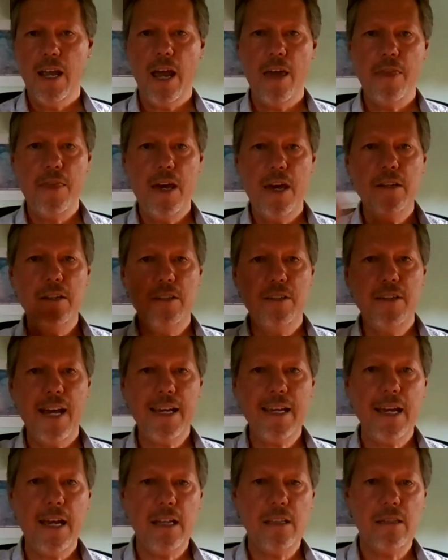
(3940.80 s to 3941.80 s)
and then
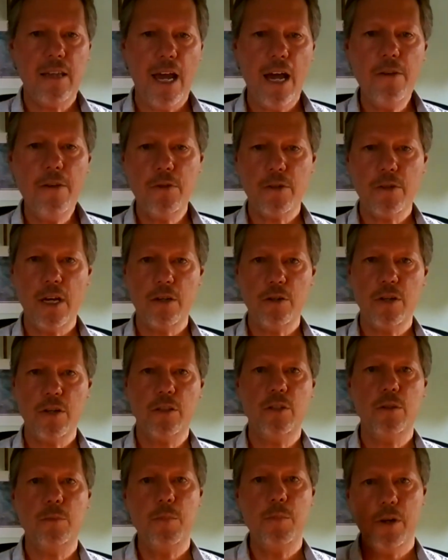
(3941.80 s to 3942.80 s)
decades after that you
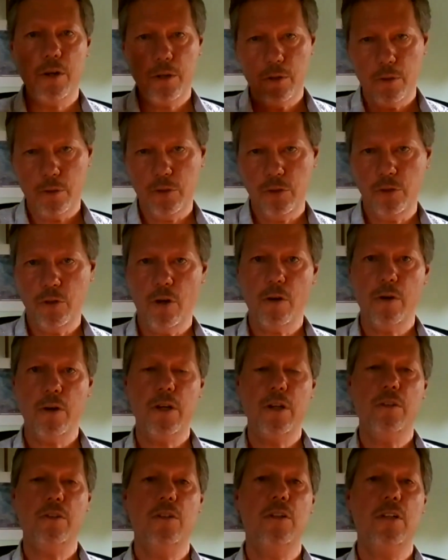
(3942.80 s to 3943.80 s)
get the miracle
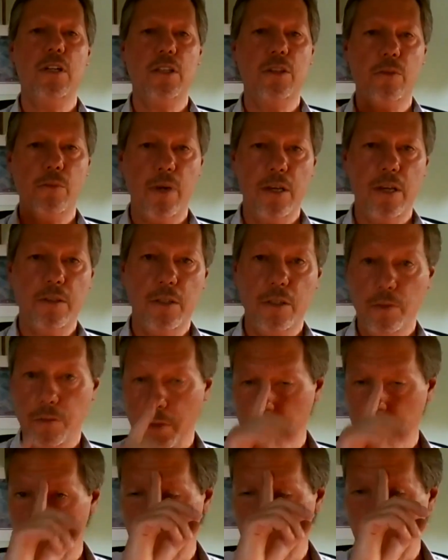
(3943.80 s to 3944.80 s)
stories and you get the raisings
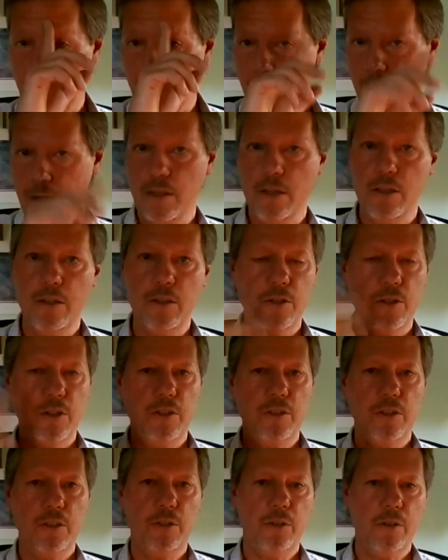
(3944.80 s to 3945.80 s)
from the dead and then
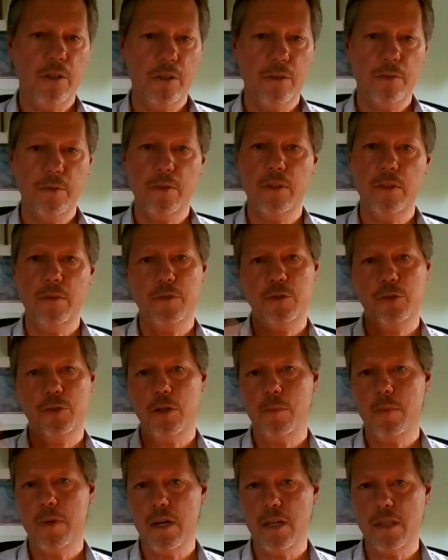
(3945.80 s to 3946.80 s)
jesus uh,
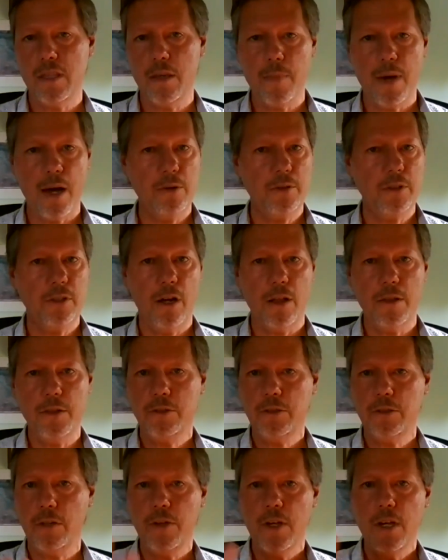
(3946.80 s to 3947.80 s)
sermon on the mount and all
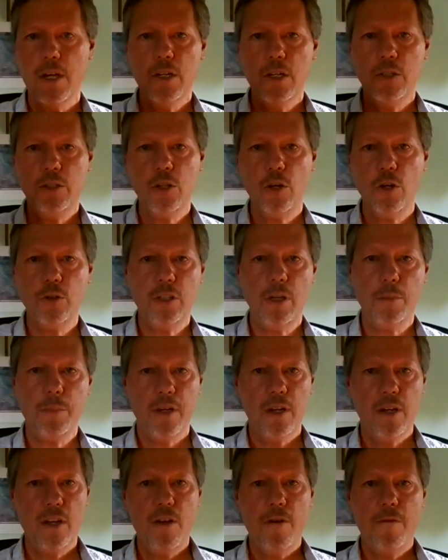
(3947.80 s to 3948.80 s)
this stuff shows
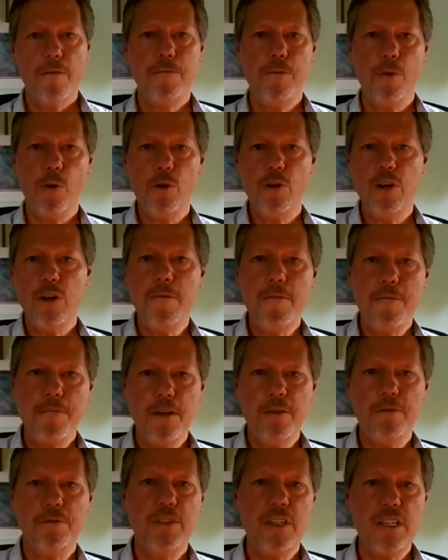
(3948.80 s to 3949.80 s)
up 40
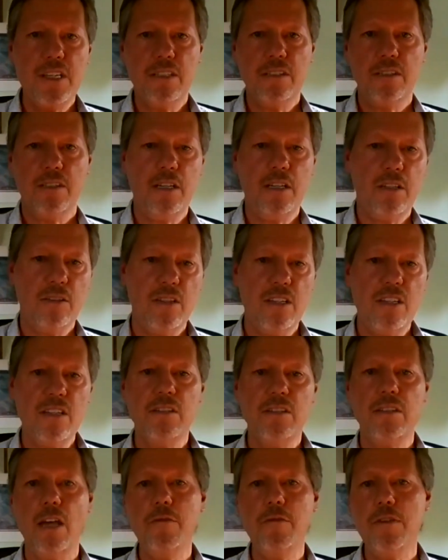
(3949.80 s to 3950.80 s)
50 60
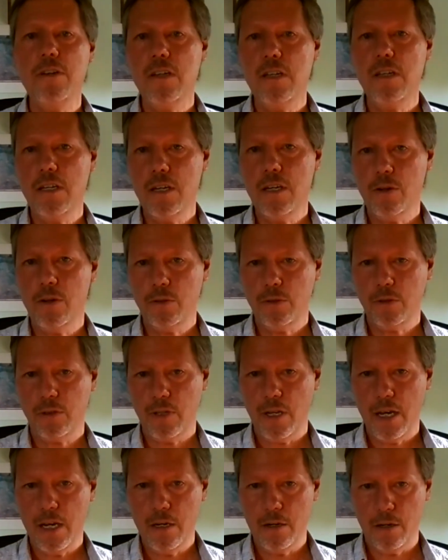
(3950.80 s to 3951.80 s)
70 years
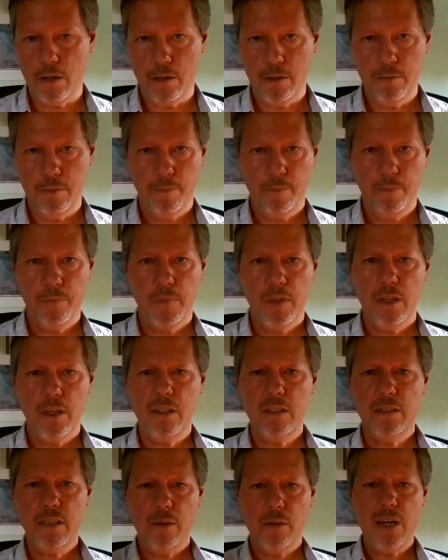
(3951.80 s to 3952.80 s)
later
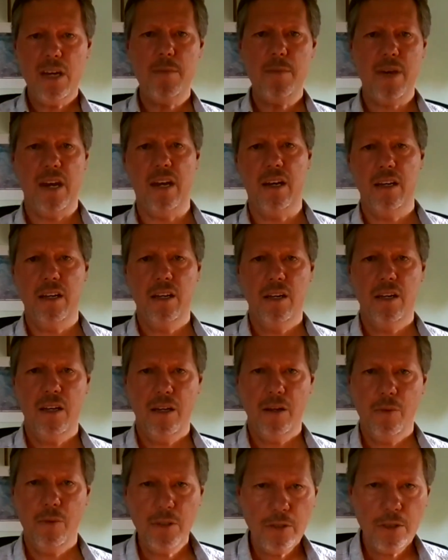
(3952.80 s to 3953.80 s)
you say wait a minute
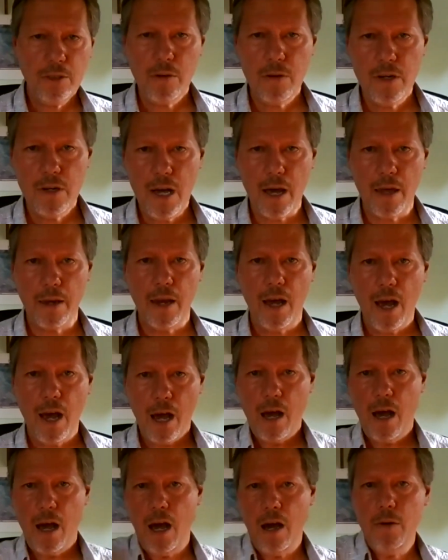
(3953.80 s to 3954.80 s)
what's going on
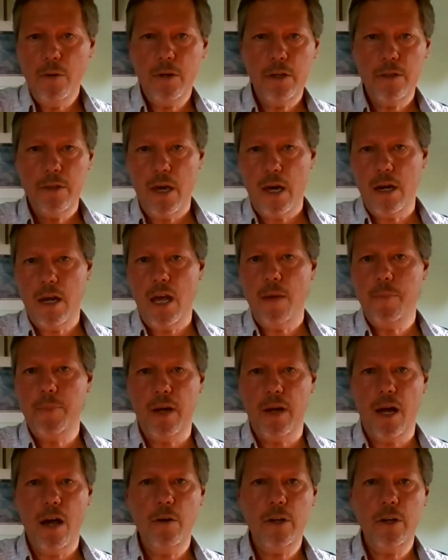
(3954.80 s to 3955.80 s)
how, how could that
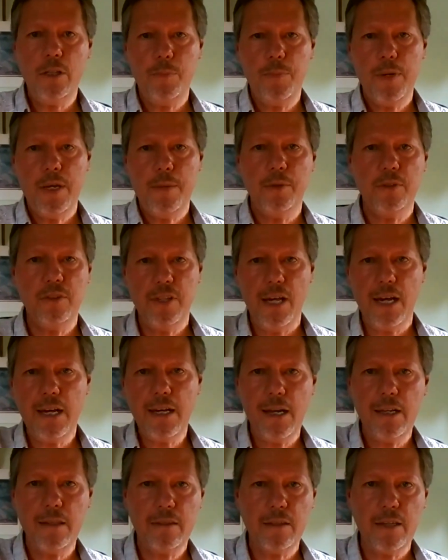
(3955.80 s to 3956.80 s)
happen how could the people
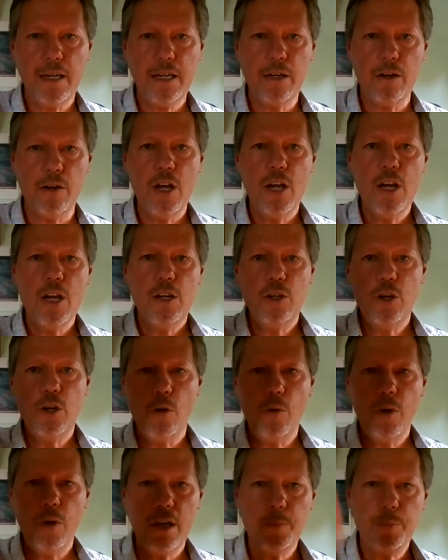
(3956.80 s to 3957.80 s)
decades later
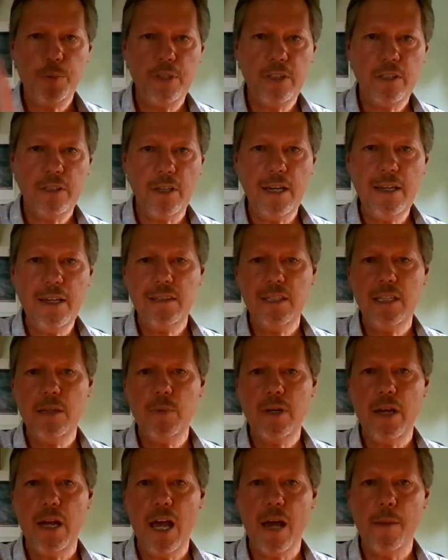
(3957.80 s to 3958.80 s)
know precisely
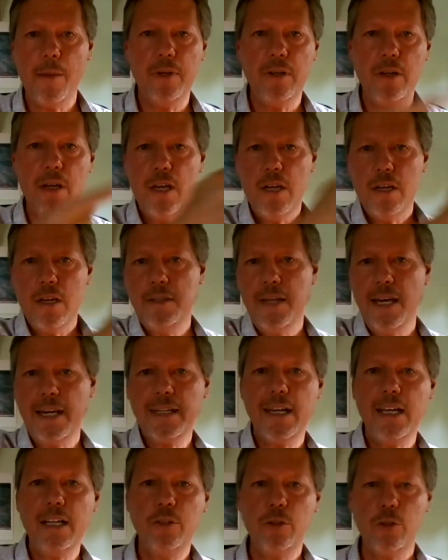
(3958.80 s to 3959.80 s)
what happened
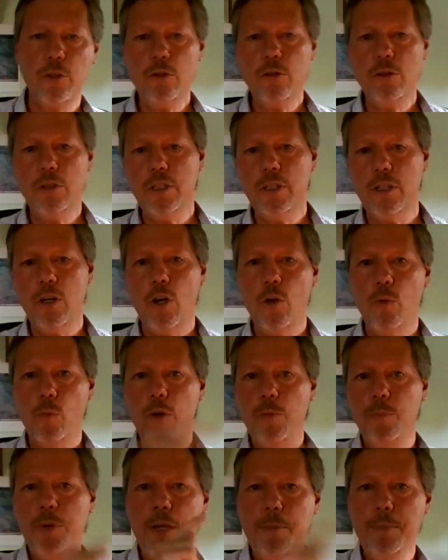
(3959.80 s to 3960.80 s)
decades earlier
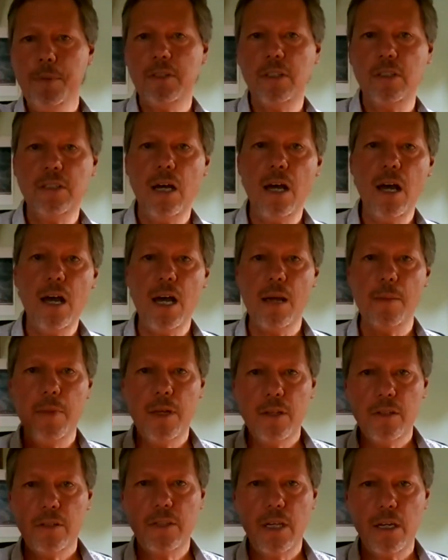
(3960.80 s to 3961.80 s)
when people at the
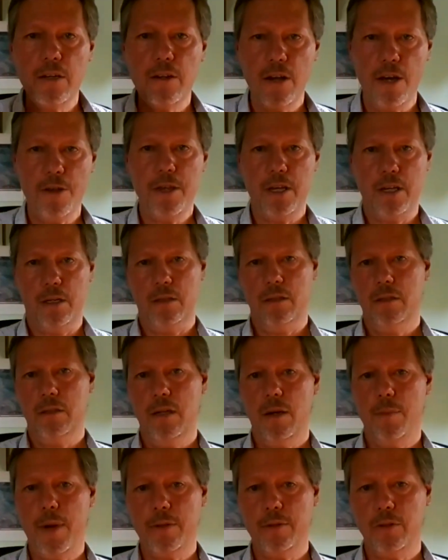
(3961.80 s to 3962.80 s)
time said nothing
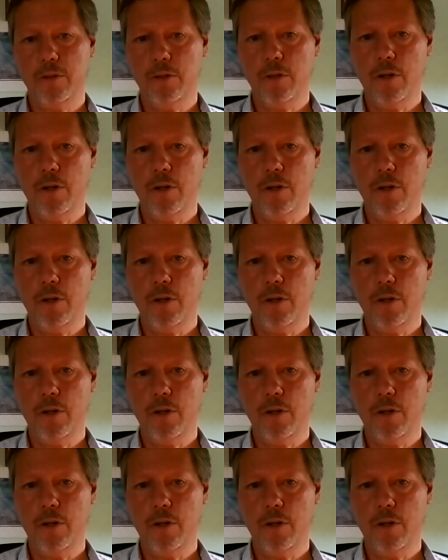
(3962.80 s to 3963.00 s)
about the